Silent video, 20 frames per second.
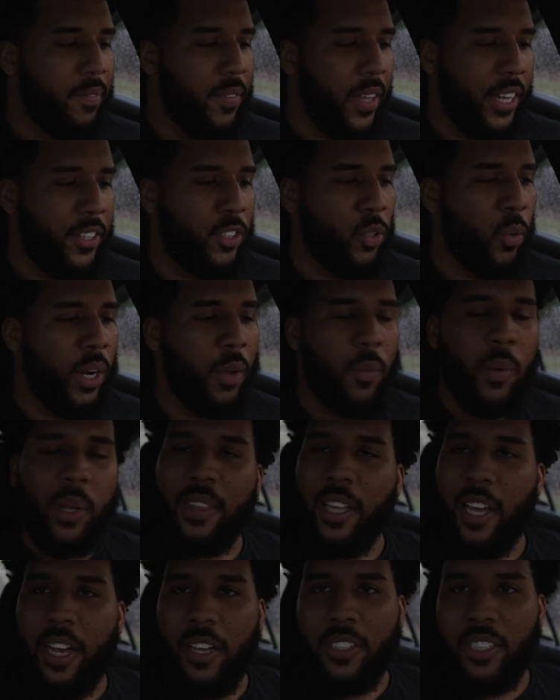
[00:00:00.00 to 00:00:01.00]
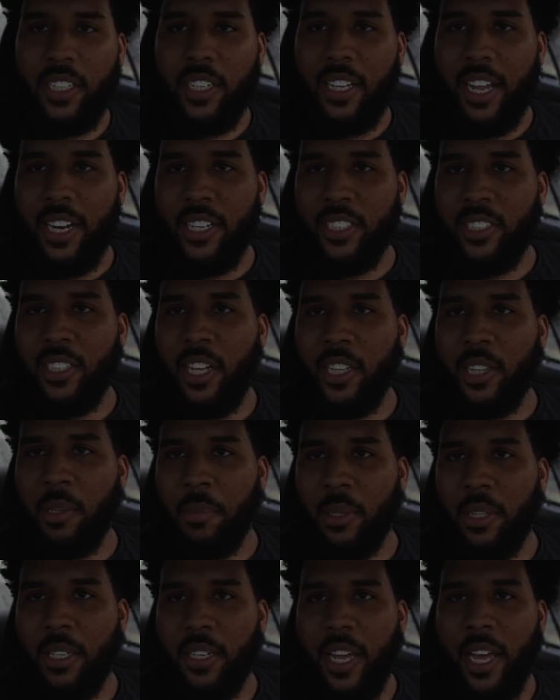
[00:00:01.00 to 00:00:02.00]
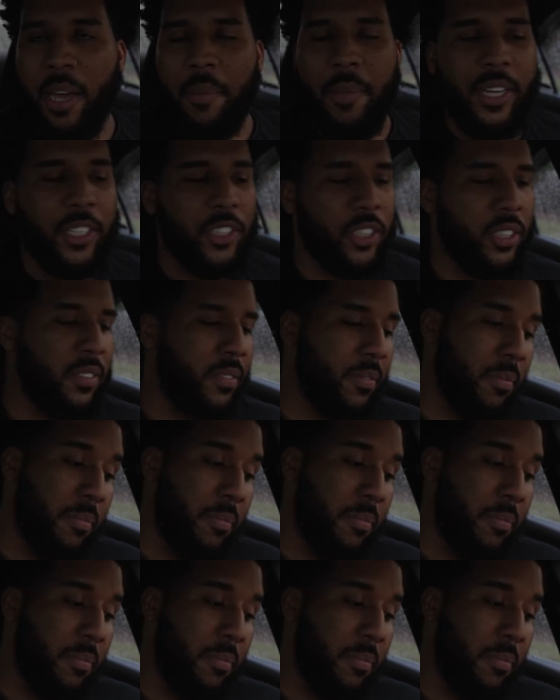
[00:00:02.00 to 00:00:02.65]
And $21,000 of that is nothing but the damn engine.